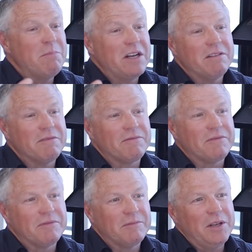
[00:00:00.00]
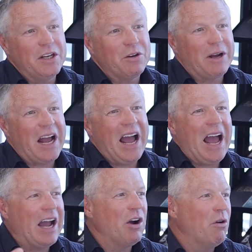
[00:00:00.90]
a bit of
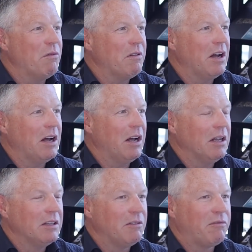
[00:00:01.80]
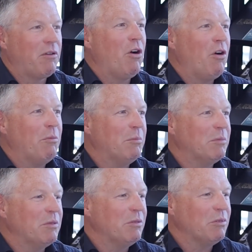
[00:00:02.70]
hangover
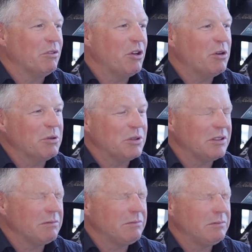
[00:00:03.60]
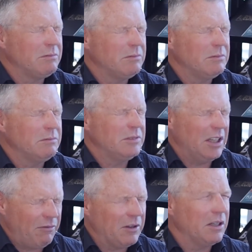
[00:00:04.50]
from those
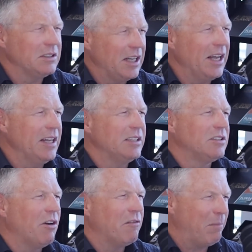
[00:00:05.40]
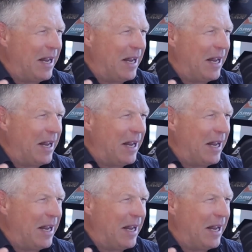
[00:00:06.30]
difficult days of